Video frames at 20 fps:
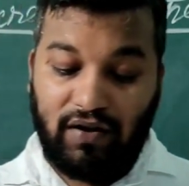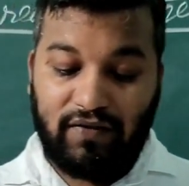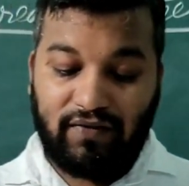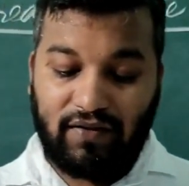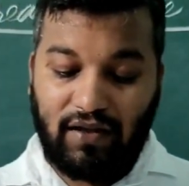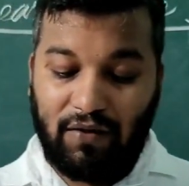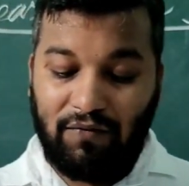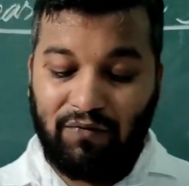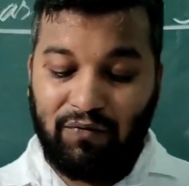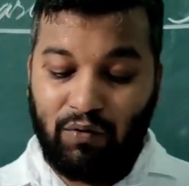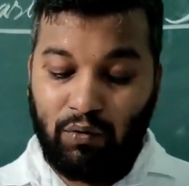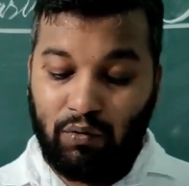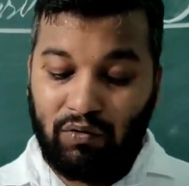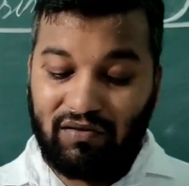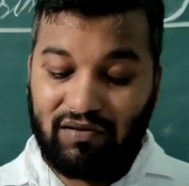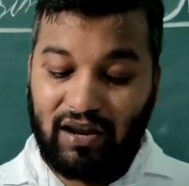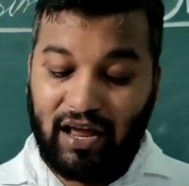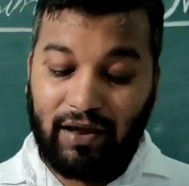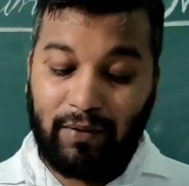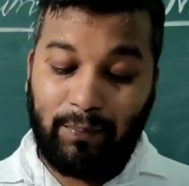Some
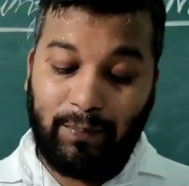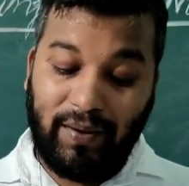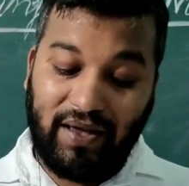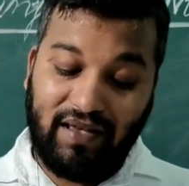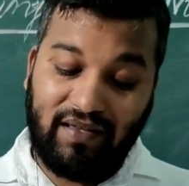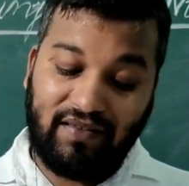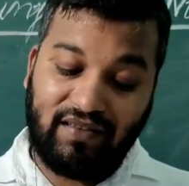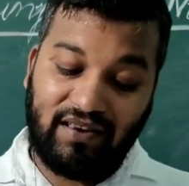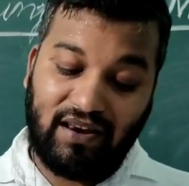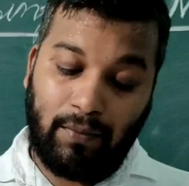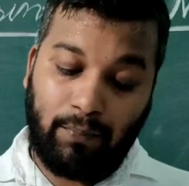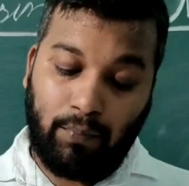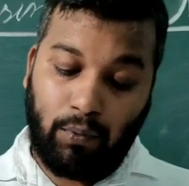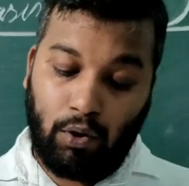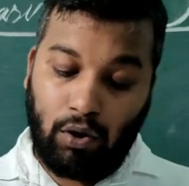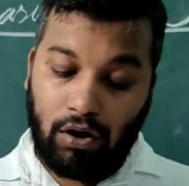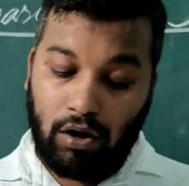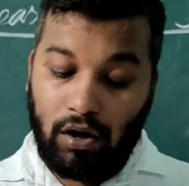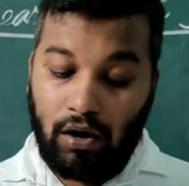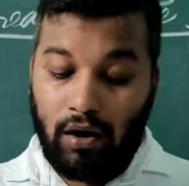fruits like peas in a
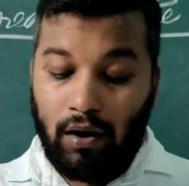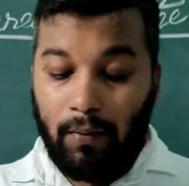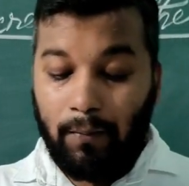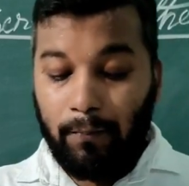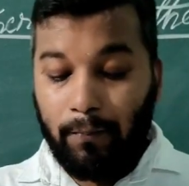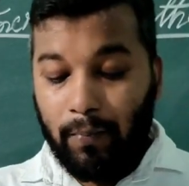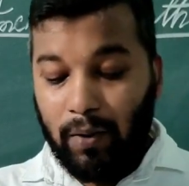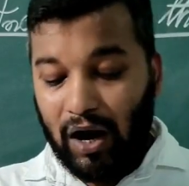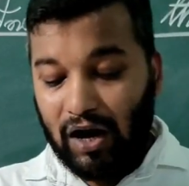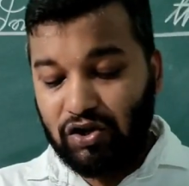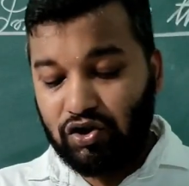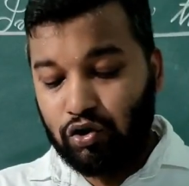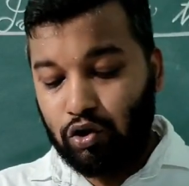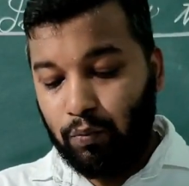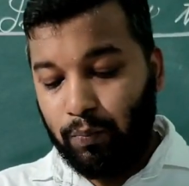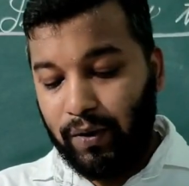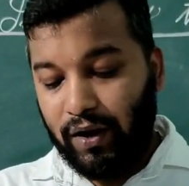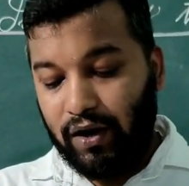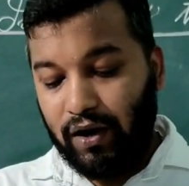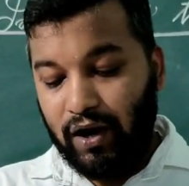pot burst
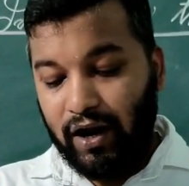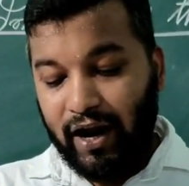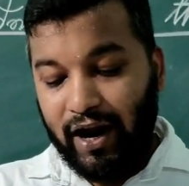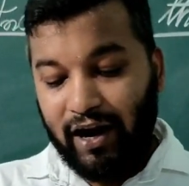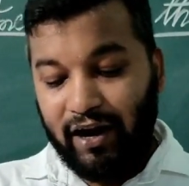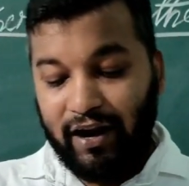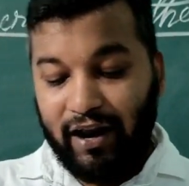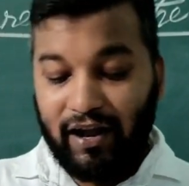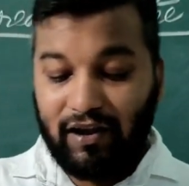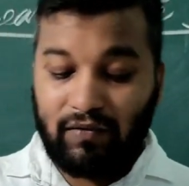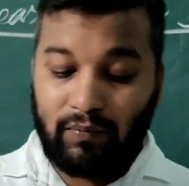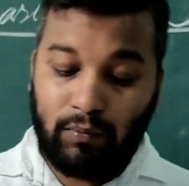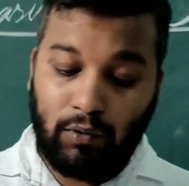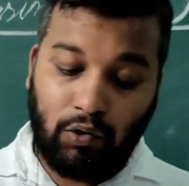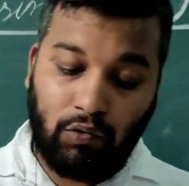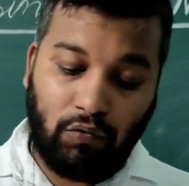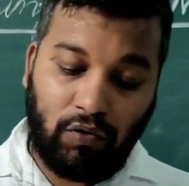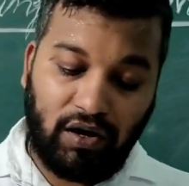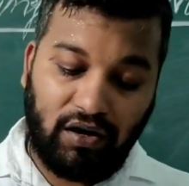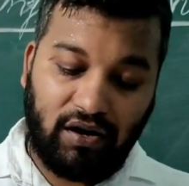open and
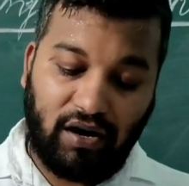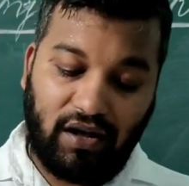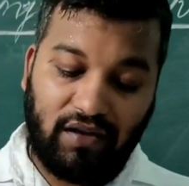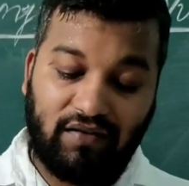explode when dry.